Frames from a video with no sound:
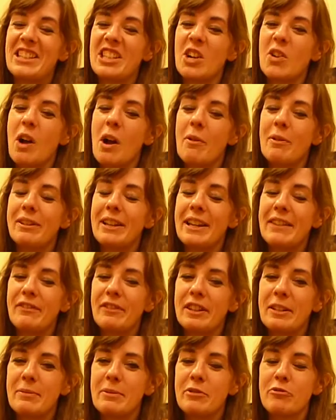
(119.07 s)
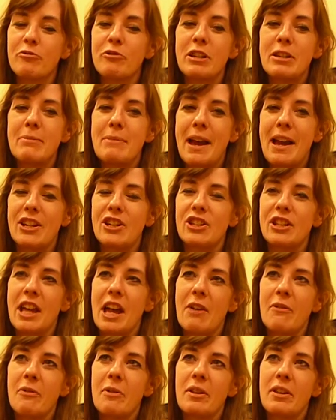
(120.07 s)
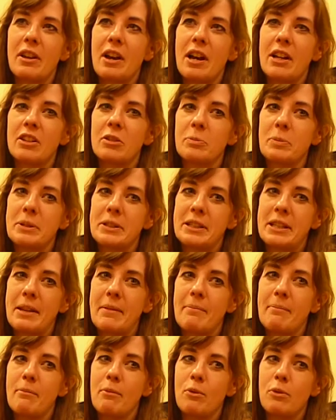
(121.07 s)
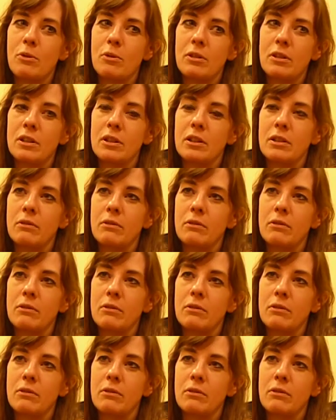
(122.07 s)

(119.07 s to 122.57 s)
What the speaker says: So I would like for them to rematch that with 100% more